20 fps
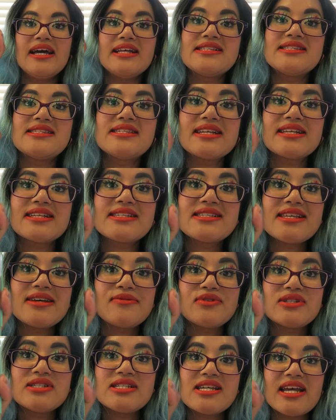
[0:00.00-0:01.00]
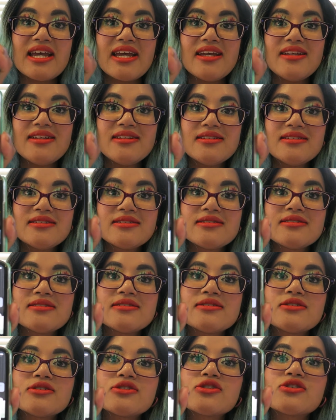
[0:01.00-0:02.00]
It's 6:17.
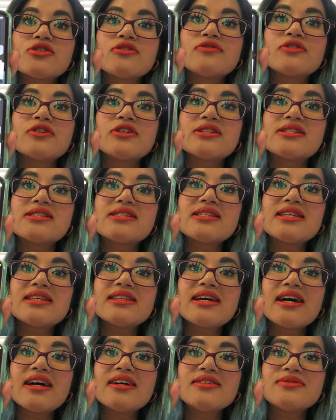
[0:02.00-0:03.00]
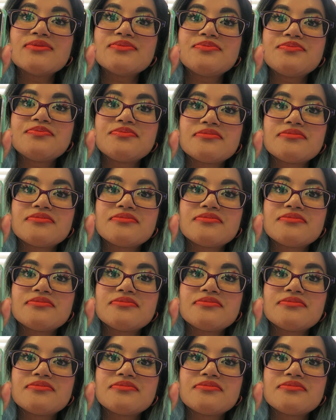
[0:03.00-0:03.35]
Not sure if you can see that,